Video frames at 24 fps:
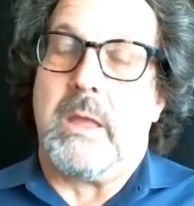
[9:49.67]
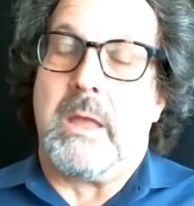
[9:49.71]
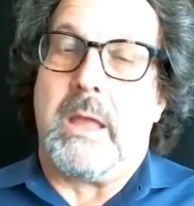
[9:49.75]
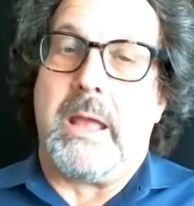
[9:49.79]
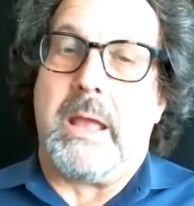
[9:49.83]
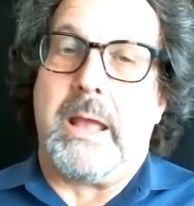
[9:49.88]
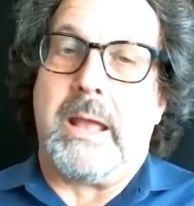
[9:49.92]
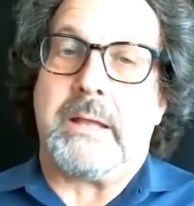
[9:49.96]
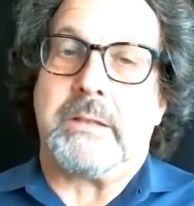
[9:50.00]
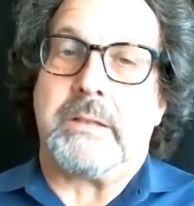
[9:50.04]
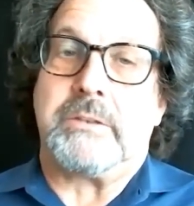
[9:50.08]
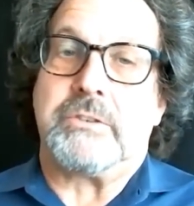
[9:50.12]

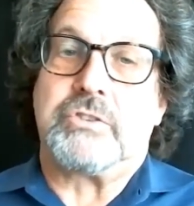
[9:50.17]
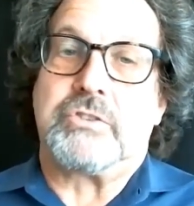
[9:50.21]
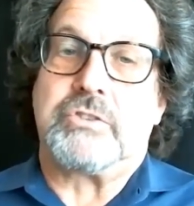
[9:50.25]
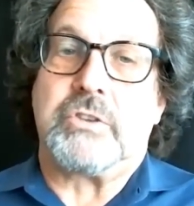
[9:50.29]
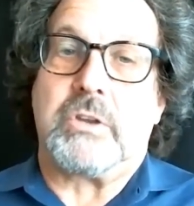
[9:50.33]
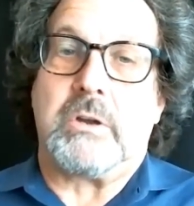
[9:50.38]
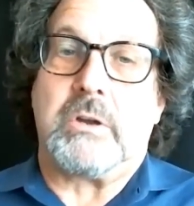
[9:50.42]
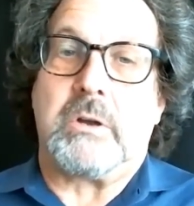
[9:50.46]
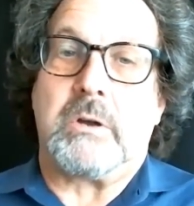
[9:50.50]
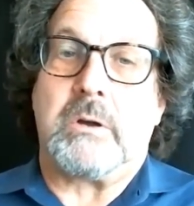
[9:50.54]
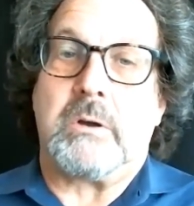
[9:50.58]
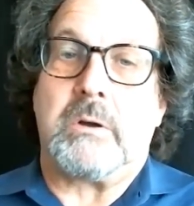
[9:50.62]
And
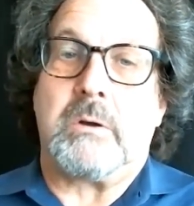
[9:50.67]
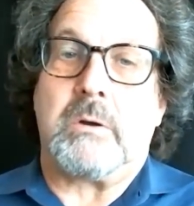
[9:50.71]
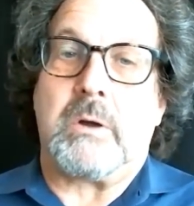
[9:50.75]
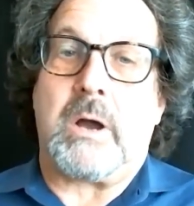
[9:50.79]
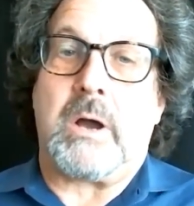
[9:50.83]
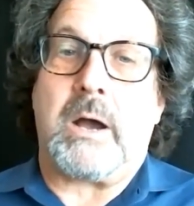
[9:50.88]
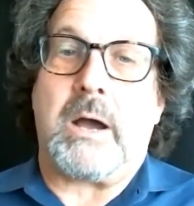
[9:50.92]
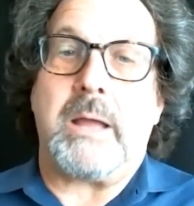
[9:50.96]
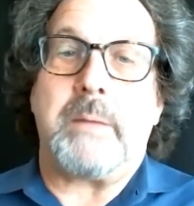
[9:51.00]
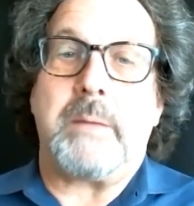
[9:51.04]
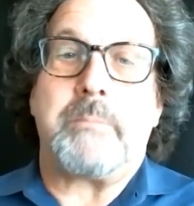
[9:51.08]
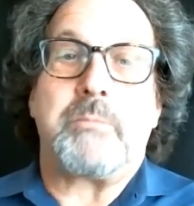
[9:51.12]
so
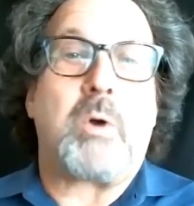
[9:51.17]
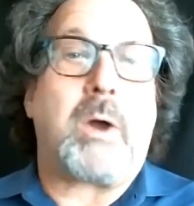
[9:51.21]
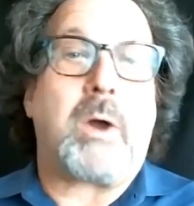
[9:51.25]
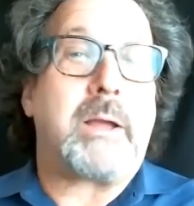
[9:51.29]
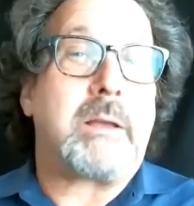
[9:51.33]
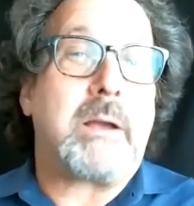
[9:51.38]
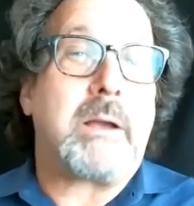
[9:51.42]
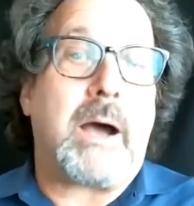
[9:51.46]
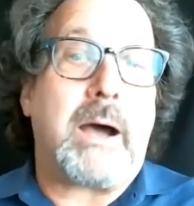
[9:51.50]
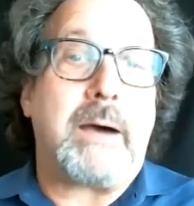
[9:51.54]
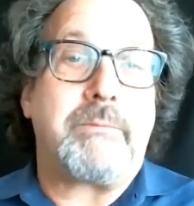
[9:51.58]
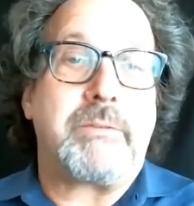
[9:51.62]
I'm quite
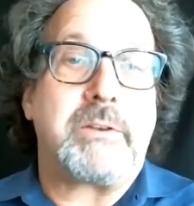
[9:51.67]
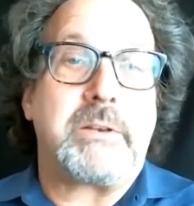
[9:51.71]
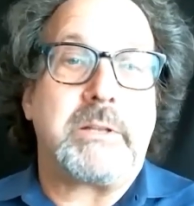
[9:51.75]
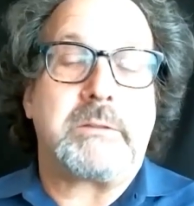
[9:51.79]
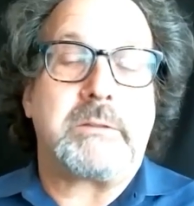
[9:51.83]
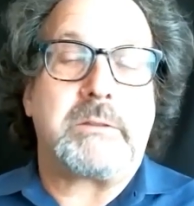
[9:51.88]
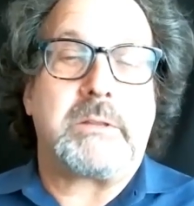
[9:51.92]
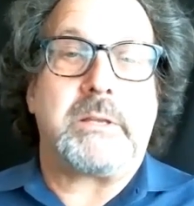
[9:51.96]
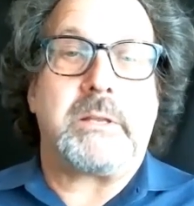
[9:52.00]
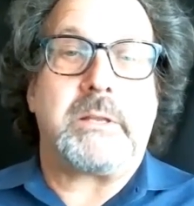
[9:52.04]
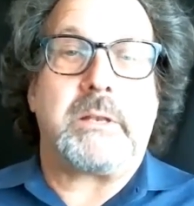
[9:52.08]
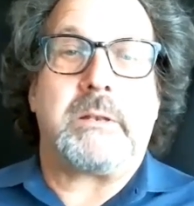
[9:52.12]
confident
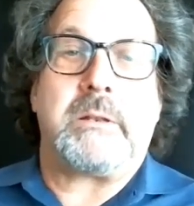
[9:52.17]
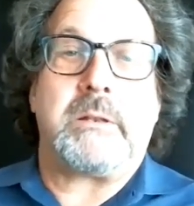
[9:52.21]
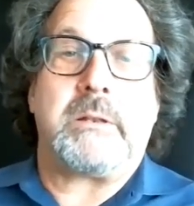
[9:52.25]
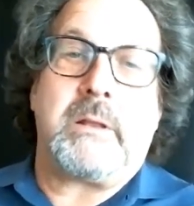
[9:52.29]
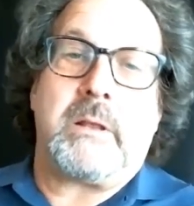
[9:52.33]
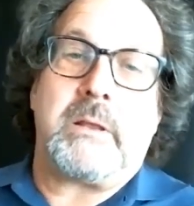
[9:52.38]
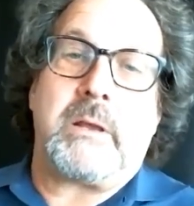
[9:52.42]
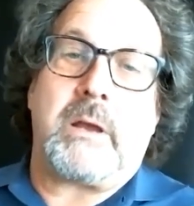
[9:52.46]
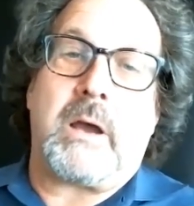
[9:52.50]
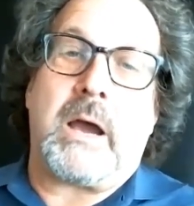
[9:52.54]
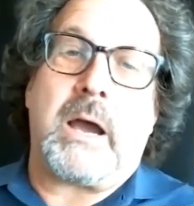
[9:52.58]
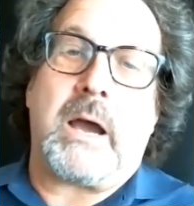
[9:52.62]
that
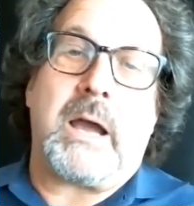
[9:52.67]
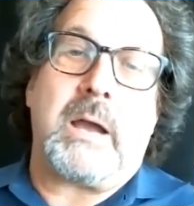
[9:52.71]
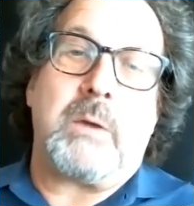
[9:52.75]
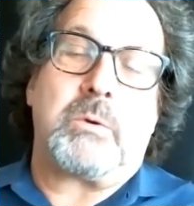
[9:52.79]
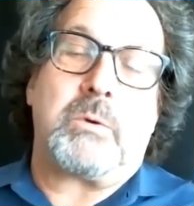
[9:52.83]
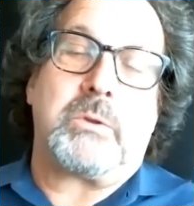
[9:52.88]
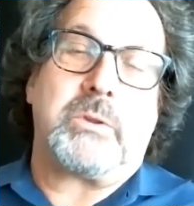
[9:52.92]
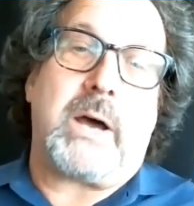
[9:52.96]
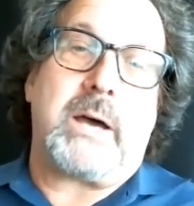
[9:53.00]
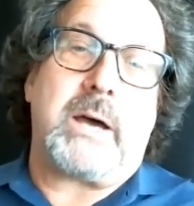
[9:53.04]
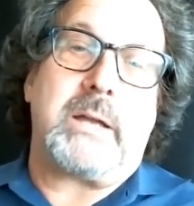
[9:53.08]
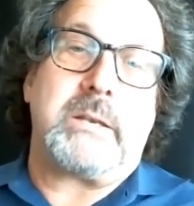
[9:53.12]
I will
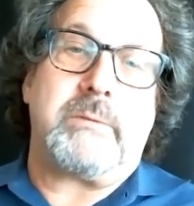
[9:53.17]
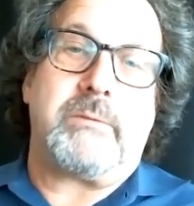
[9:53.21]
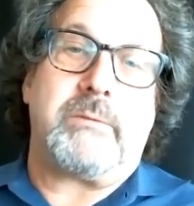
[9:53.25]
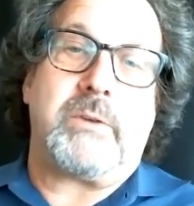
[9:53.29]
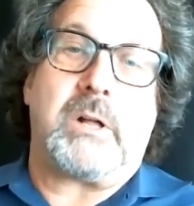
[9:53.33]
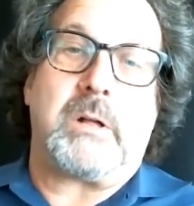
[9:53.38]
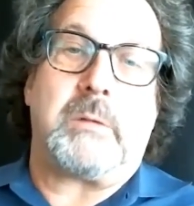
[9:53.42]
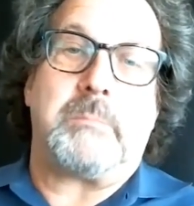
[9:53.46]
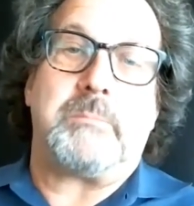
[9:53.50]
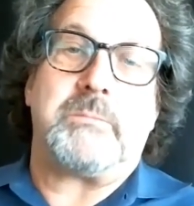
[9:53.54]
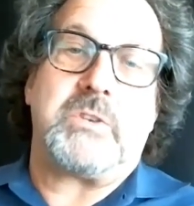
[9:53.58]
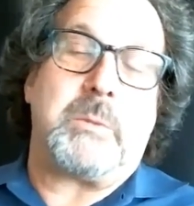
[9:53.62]
not
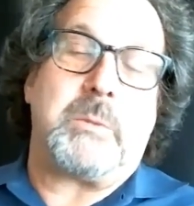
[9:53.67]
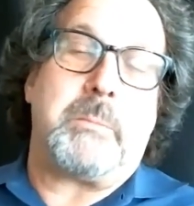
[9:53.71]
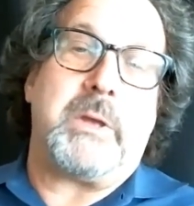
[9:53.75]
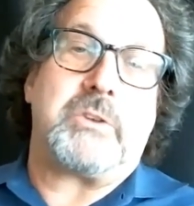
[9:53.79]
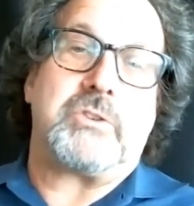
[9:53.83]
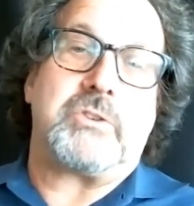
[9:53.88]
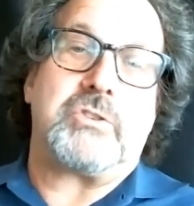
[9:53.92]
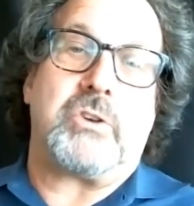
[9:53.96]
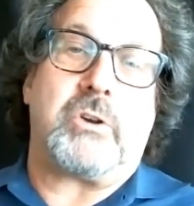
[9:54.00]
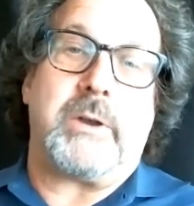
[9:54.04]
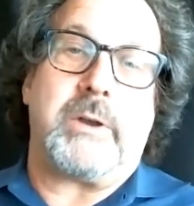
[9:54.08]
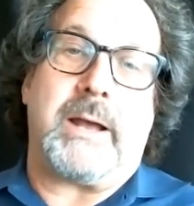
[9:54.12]
develop
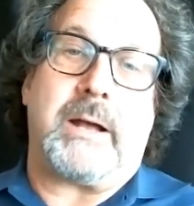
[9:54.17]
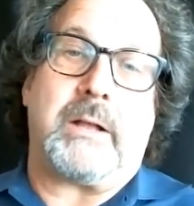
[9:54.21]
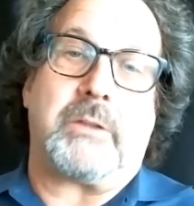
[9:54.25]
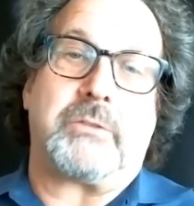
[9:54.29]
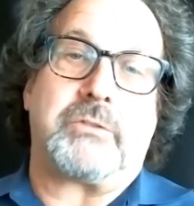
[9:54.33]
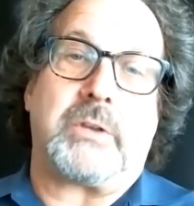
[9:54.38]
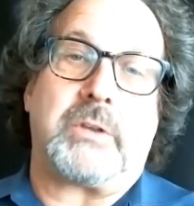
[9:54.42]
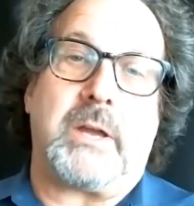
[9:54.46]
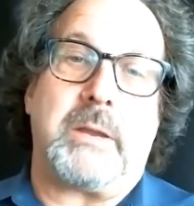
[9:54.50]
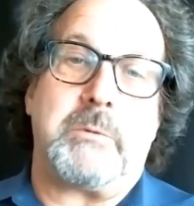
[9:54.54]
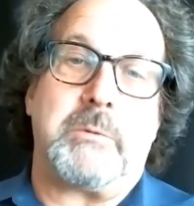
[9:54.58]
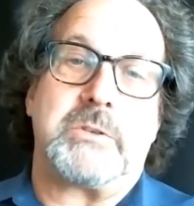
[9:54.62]
dementia or
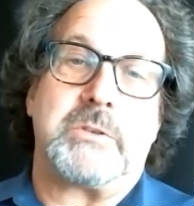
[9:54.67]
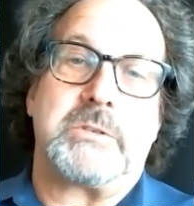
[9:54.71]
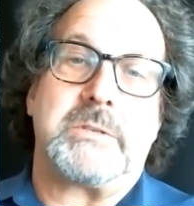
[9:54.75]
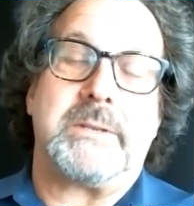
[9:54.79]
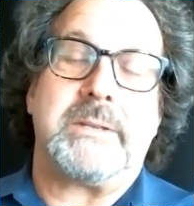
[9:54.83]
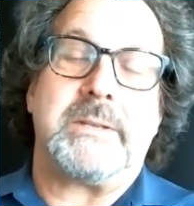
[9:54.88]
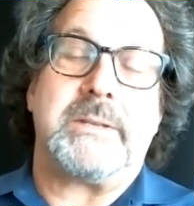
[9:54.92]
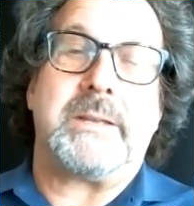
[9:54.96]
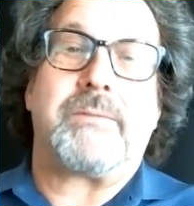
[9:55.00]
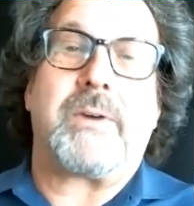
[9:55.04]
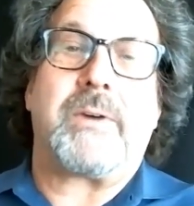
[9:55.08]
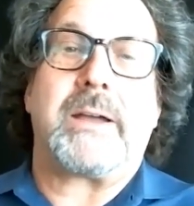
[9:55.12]
Alzheimer's
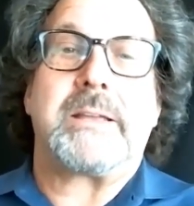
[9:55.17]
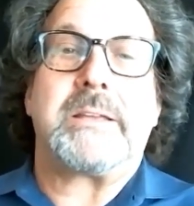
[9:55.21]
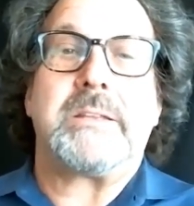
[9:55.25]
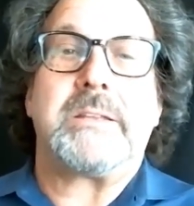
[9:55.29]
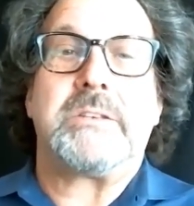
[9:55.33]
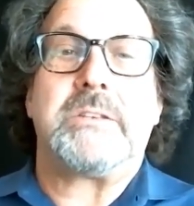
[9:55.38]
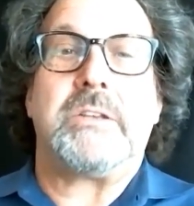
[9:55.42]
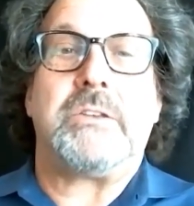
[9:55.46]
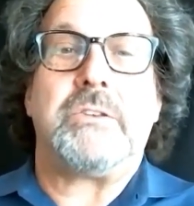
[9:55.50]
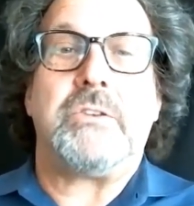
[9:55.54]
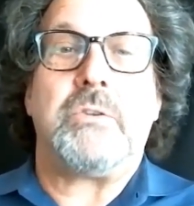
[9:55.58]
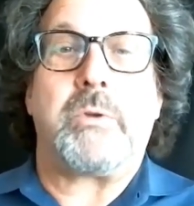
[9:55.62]
if I
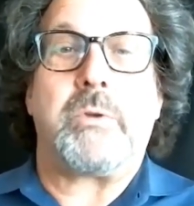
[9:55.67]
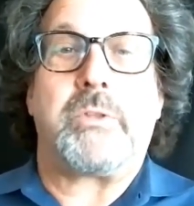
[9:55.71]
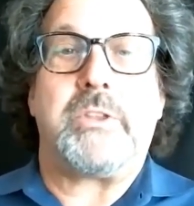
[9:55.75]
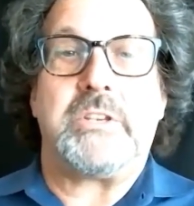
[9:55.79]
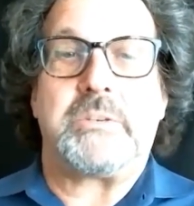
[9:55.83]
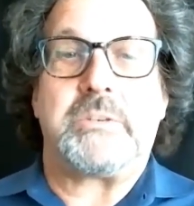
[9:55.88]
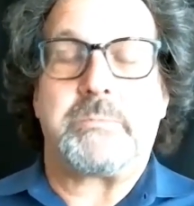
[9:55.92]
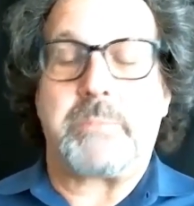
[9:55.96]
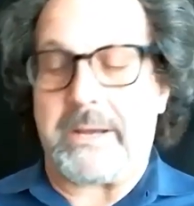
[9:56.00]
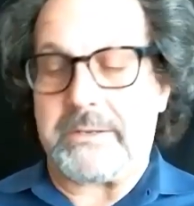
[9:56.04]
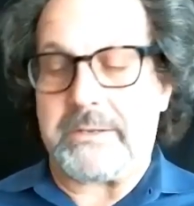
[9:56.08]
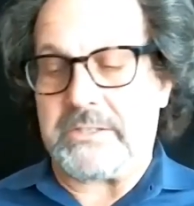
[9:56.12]
continue with these
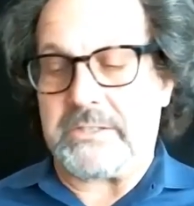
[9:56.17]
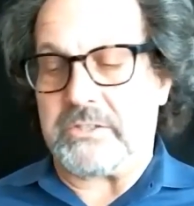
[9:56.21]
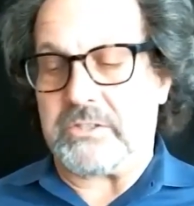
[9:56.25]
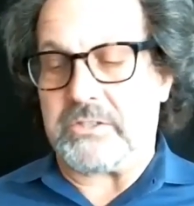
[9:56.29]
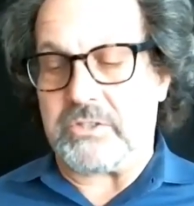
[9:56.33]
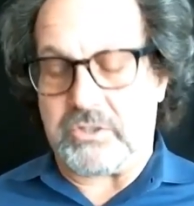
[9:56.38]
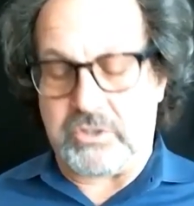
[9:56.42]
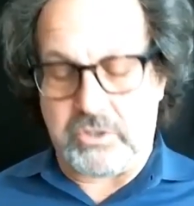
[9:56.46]
processes.